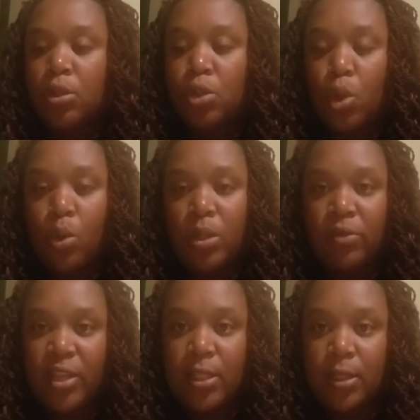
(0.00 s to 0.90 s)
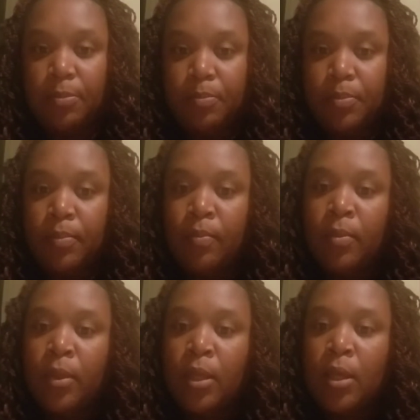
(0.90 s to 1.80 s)
tourist visa.
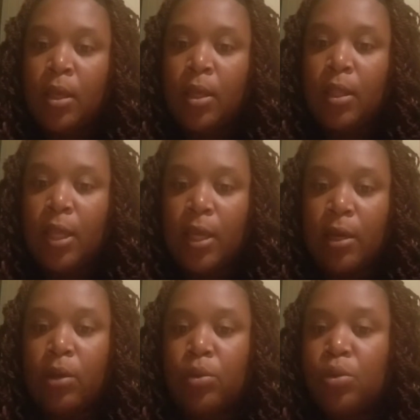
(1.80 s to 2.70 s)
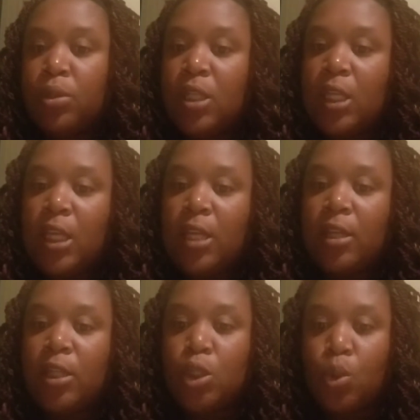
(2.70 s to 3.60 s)
Now you'll need
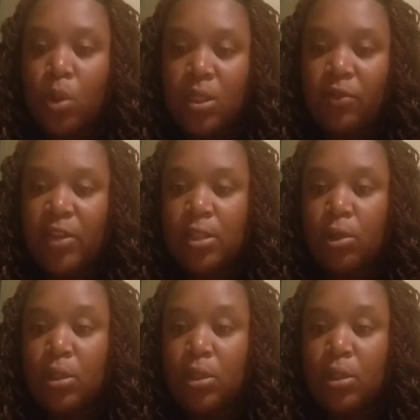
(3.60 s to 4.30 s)
either a tourist visa or a